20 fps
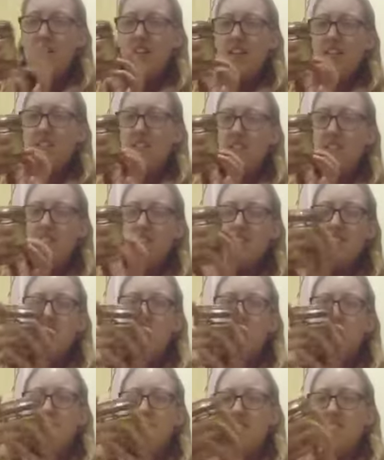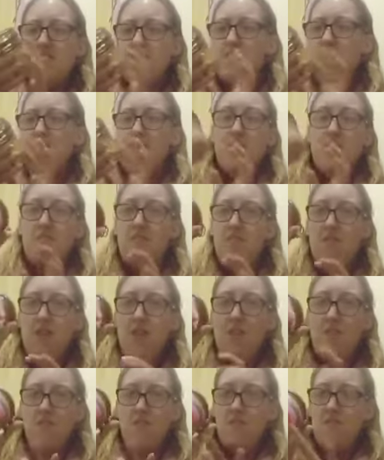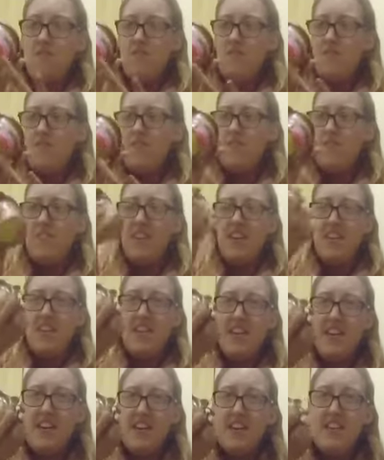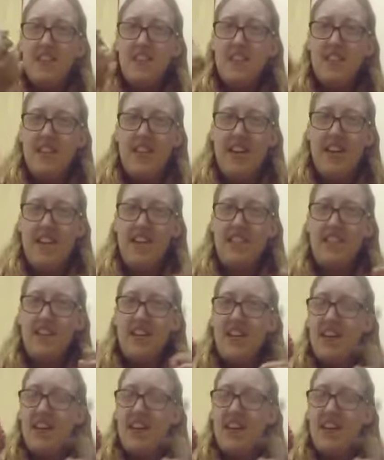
There was some of in here, and